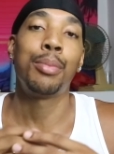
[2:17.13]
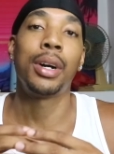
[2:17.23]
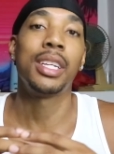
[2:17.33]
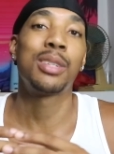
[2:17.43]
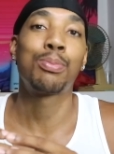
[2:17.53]

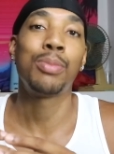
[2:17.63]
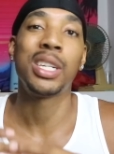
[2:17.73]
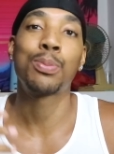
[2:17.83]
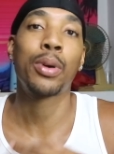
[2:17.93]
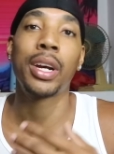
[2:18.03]
But
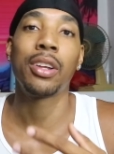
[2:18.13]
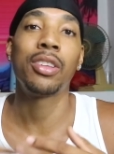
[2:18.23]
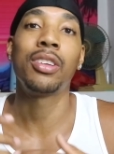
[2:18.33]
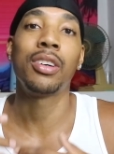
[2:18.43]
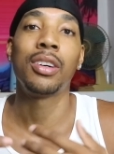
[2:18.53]
it's probably
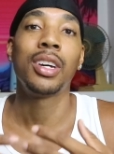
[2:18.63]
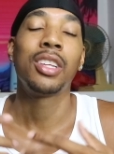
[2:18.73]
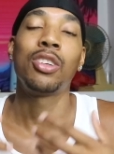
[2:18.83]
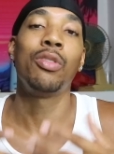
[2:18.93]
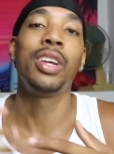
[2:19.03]
not the
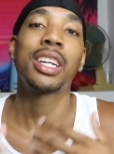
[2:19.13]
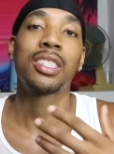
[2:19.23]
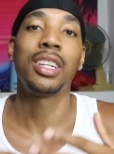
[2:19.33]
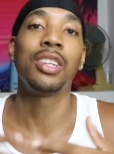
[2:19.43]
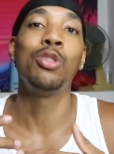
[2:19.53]

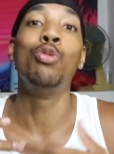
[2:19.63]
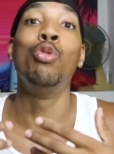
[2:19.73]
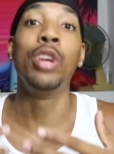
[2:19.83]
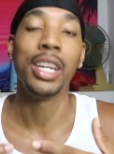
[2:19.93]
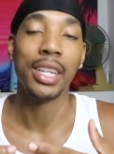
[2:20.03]
reaction that you
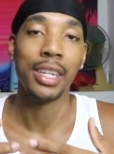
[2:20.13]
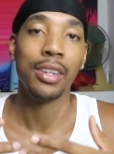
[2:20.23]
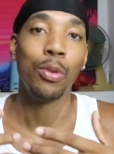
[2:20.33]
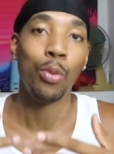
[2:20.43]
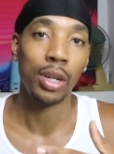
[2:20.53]

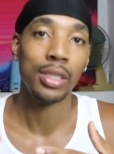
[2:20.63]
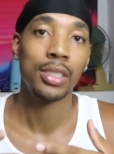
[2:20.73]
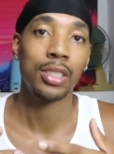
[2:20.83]
really want.